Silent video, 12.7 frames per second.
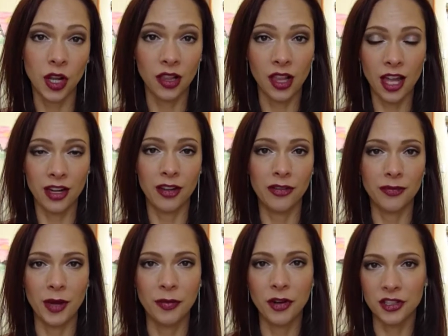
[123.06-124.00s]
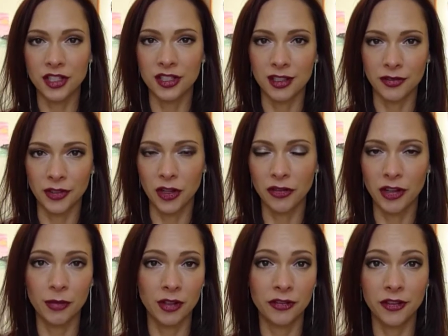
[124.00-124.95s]
a lot of my purchases for
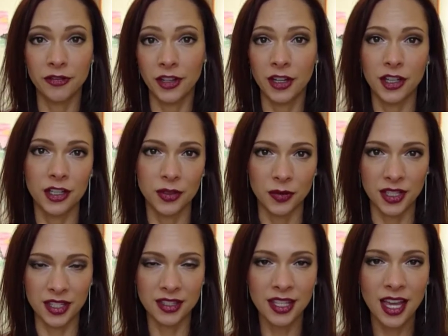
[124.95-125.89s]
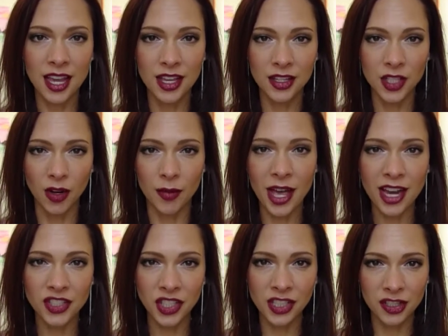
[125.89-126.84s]
November for various reasons, so I'm
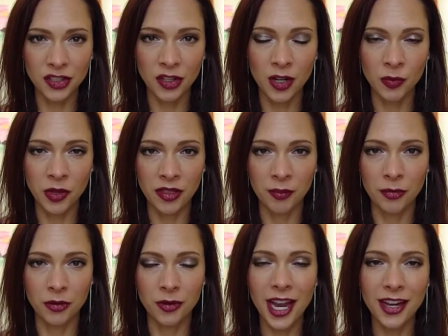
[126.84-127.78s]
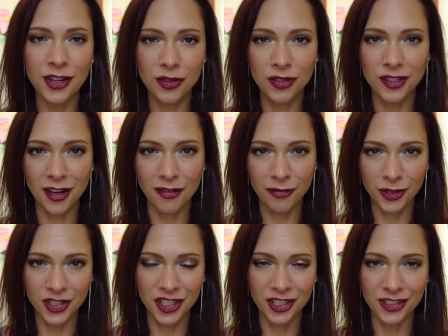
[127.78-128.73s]
actually going to start with the brand new stuff,
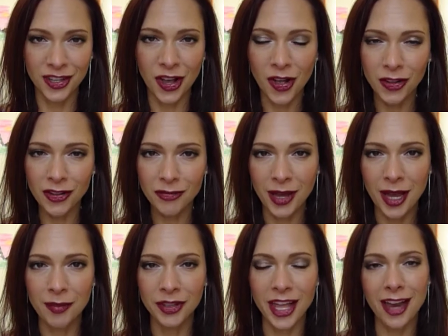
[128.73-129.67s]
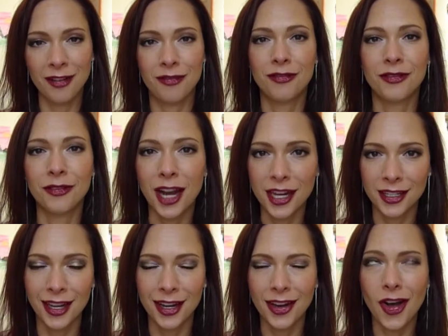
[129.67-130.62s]
which is all of my Black
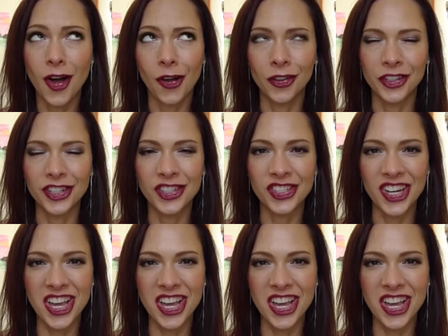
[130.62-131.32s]
Friday haulage.